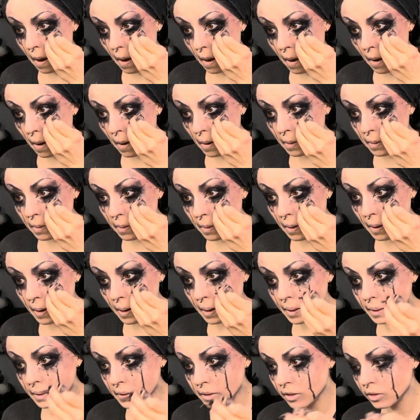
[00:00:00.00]
I'll try
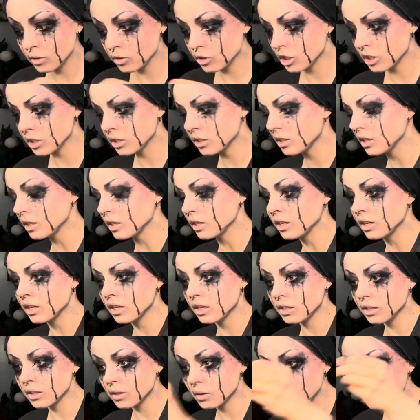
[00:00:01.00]
and do just
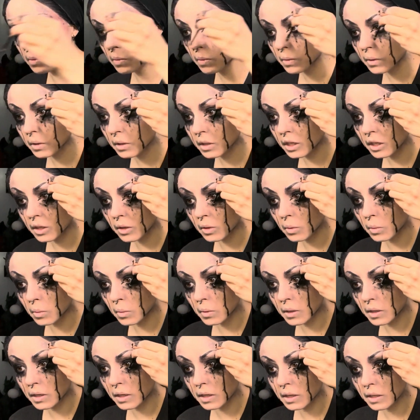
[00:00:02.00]
another little
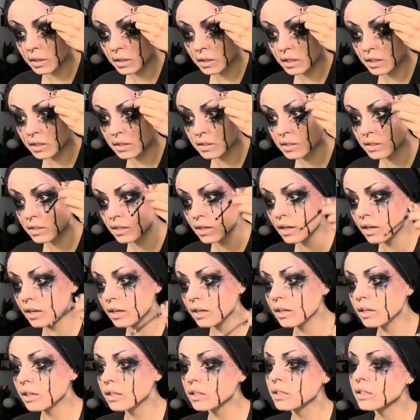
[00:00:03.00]
one on this
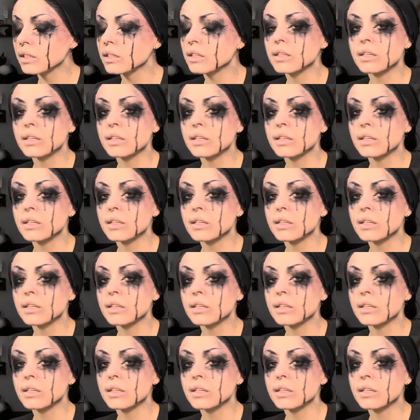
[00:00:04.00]
side.